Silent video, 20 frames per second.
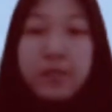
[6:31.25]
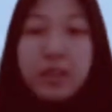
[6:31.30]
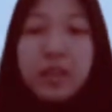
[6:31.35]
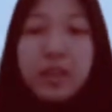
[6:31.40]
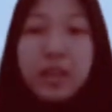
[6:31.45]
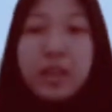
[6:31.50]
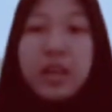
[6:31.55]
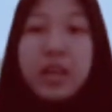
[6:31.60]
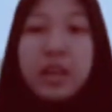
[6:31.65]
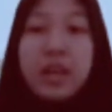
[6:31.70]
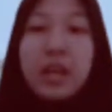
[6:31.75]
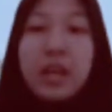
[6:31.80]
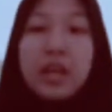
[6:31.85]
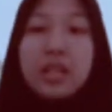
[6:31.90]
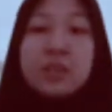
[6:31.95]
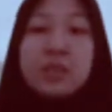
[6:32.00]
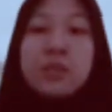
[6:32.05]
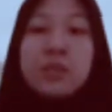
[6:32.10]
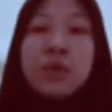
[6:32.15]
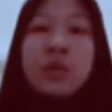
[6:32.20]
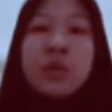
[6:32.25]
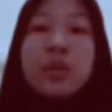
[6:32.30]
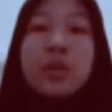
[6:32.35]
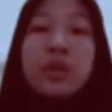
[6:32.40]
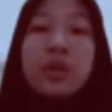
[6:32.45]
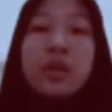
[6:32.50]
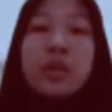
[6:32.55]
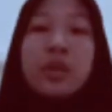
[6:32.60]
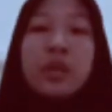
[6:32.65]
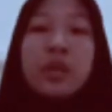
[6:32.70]
Explore
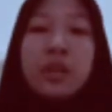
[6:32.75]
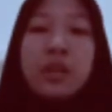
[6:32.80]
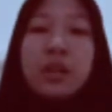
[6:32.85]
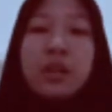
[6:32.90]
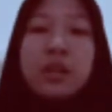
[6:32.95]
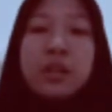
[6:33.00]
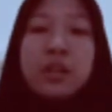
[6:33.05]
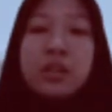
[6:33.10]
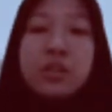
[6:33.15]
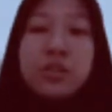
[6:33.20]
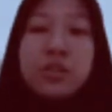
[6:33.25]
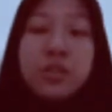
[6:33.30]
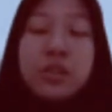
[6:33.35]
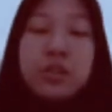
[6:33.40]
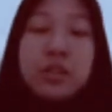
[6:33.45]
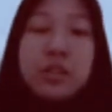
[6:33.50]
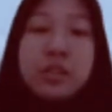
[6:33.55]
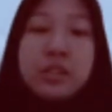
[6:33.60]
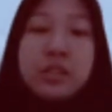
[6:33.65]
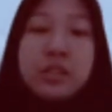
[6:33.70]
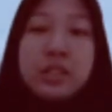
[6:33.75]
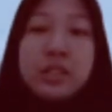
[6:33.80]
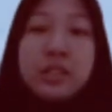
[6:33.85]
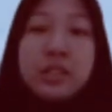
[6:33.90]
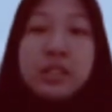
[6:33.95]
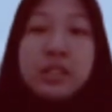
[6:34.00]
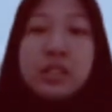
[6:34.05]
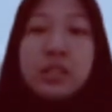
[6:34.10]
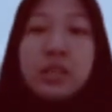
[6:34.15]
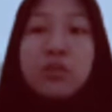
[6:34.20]
the general sense of the
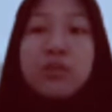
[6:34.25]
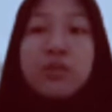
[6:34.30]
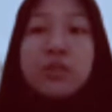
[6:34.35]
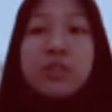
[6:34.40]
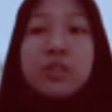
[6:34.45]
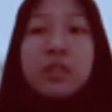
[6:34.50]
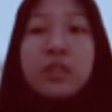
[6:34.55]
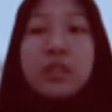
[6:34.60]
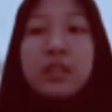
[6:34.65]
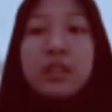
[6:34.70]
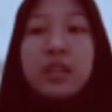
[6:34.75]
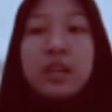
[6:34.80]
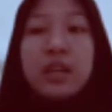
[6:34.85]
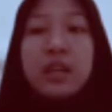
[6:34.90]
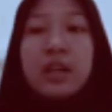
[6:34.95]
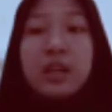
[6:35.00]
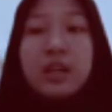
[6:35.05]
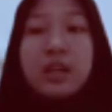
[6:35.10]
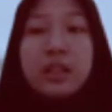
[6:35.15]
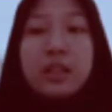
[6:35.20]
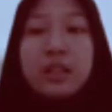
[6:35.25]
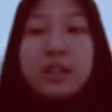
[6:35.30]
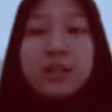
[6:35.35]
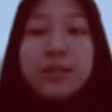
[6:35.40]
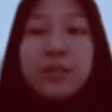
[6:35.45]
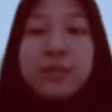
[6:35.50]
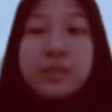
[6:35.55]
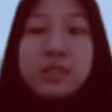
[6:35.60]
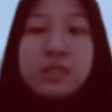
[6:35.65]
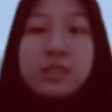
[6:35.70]
data. The first
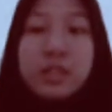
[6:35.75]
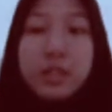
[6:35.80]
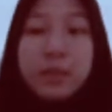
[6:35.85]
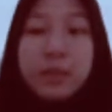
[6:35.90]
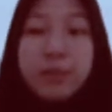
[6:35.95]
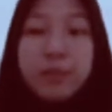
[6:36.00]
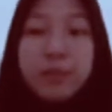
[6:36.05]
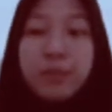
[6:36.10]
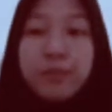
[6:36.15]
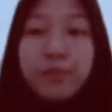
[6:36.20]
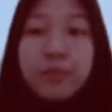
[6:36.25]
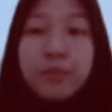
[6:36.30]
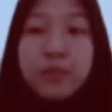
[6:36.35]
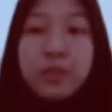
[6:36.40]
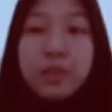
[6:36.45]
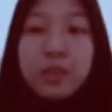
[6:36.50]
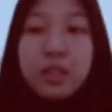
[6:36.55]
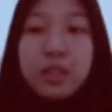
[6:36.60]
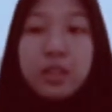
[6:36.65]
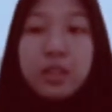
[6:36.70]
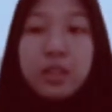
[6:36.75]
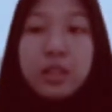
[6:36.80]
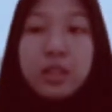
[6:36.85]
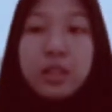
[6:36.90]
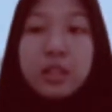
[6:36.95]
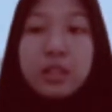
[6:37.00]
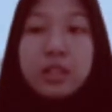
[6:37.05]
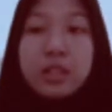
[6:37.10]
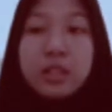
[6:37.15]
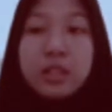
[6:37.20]
step in
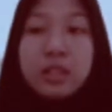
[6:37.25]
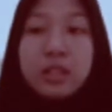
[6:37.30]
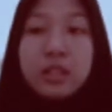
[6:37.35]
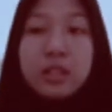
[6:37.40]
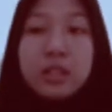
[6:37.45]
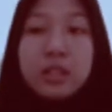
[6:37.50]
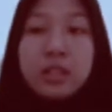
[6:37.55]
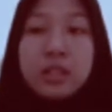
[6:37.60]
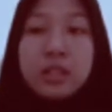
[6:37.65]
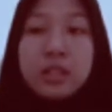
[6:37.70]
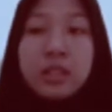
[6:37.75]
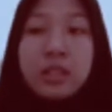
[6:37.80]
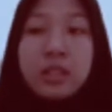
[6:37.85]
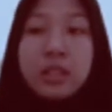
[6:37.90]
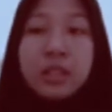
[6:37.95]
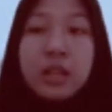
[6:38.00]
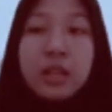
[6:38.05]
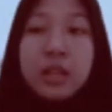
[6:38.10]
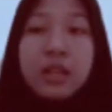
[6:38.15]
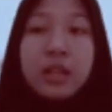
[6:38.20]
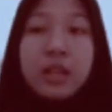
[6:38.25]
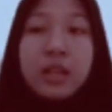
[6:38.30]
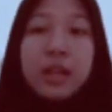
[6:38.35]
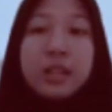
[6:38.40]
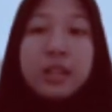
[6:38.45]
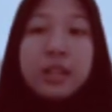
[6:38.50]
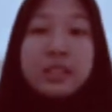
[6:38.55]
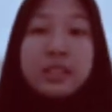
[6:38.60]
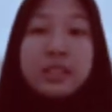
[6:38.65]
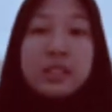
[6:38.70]
data analysis
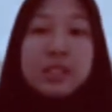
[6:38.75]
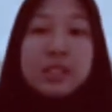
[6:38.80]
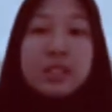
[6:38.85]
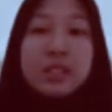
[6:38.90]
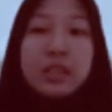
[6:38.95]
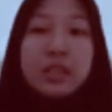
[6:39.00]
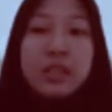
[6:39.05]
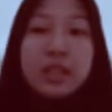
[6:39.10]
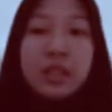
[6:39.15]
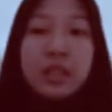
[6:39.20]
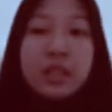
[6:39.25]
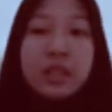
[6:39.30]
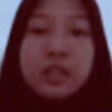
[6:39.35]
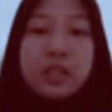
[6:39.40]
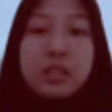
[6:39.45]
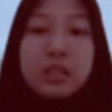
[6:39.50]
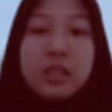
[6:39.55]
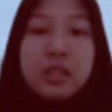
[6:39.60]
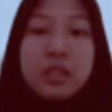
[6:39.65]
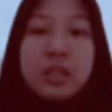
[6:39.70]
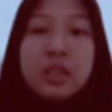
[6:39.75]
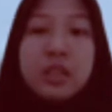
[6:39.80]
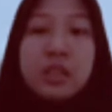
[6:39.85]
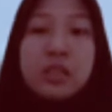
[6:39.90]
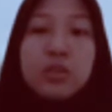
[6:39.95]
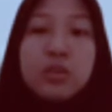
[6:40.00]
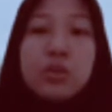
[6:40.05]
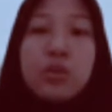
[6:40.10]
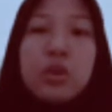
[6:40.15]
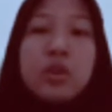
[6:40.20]
is to
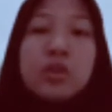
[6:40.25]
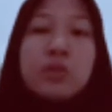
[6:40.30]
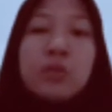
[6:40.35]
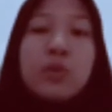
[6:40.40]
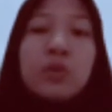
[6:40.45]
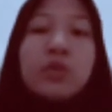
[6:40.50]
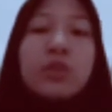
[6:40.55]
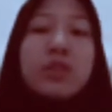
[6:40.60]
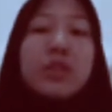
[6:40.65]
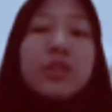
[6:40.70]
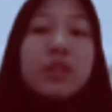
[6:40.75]
explore the data.